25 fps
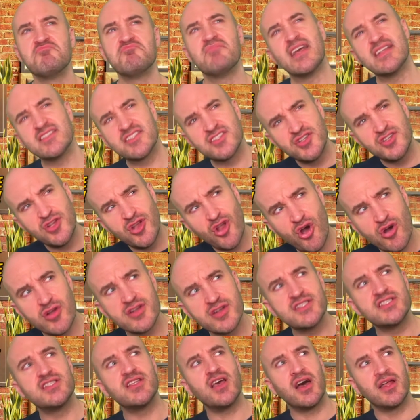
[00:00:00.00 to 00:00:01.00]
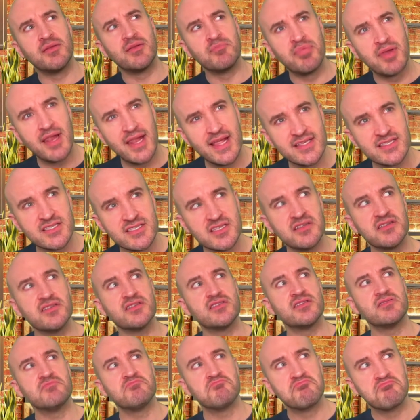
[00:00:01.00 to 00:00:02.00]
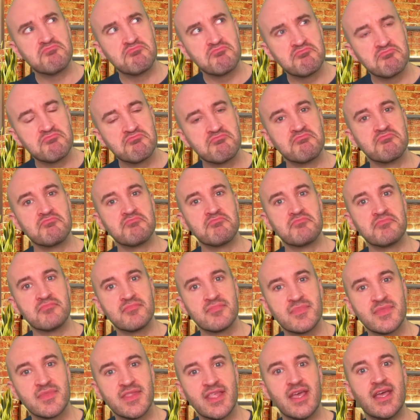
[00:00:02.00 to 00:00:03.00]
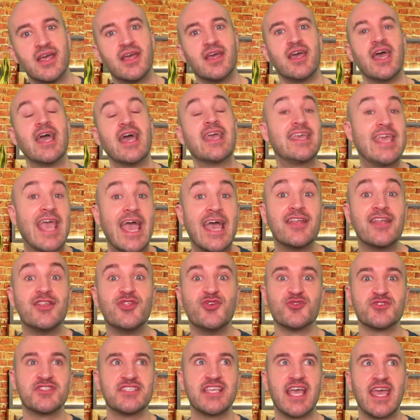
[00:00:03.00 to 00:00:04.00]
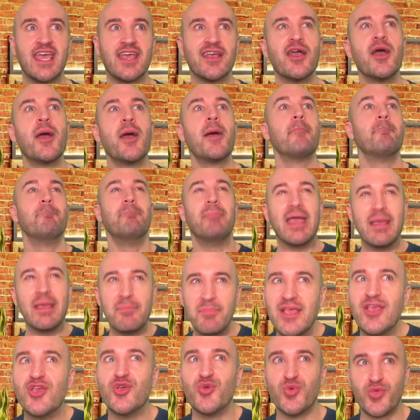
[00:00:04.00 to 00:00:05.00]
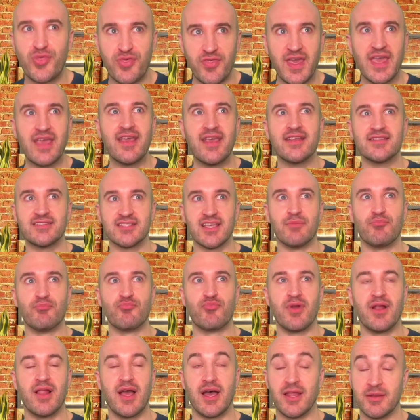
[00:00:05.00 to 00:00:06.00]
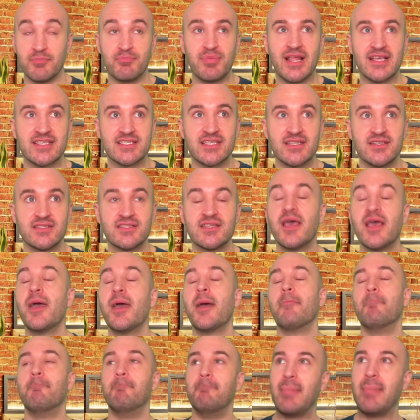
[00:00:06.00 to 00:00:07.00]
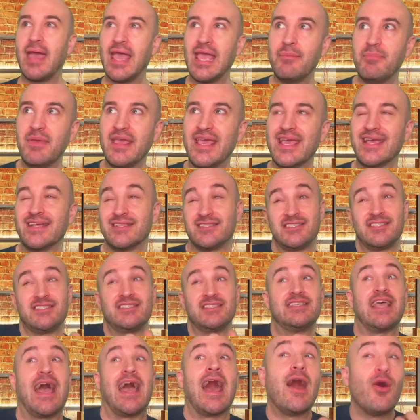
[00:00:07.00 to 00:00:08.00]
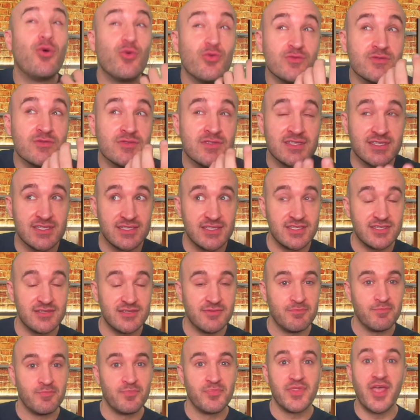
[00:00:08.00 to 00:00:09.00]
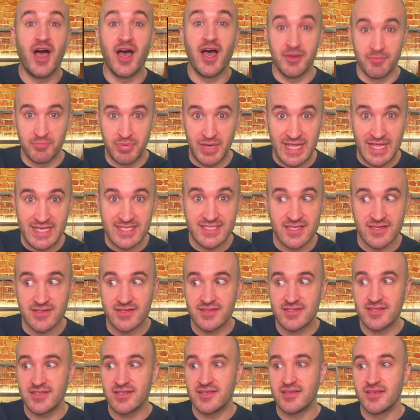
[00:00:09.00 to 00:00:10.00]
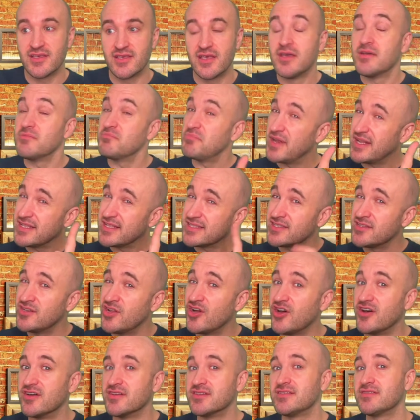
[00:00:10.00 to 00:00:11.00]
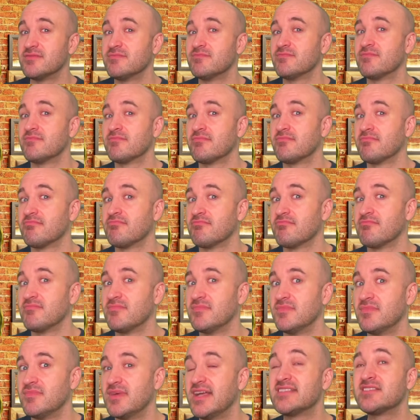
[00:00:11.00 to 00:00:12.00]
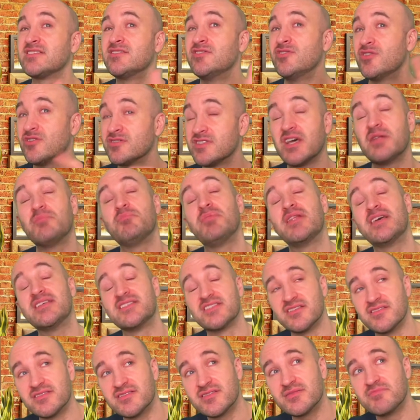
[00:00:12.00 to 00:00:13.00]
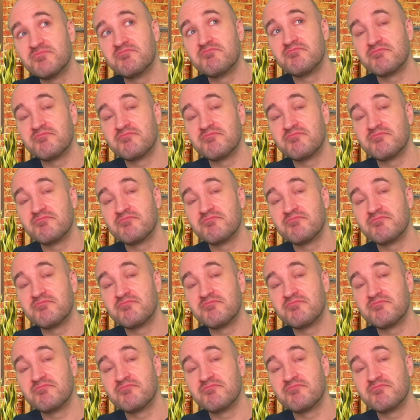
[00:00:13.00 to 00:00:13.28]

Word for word: It's not unpleasant. Again, you're saying maybe you think it's unpleasant, maybe it sounds unpleasant, but it's not. It's not unpleasant.